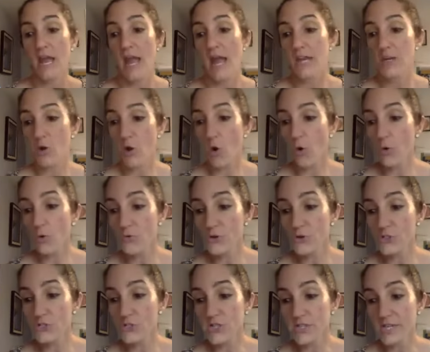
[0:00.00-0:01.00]
and over
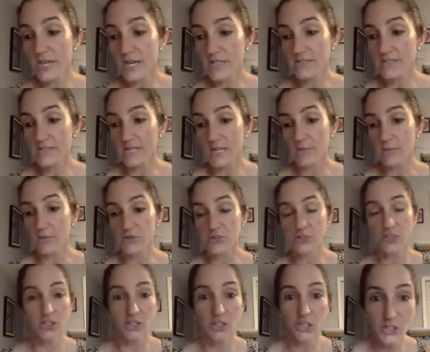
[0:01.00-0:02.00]
to the next table
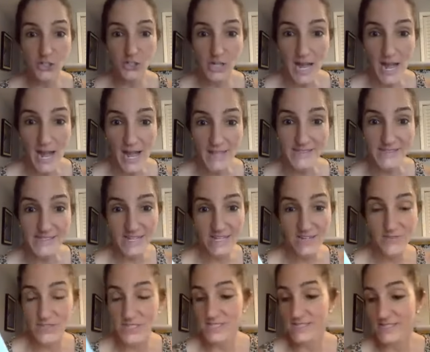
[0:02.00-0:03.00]
to look at
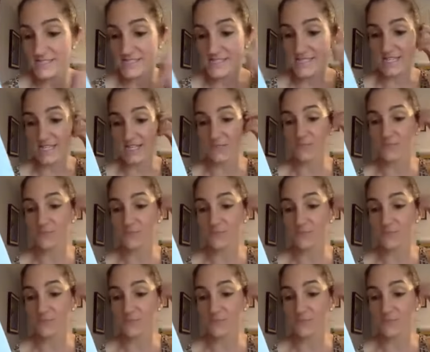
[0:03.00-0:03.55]
Davy's D.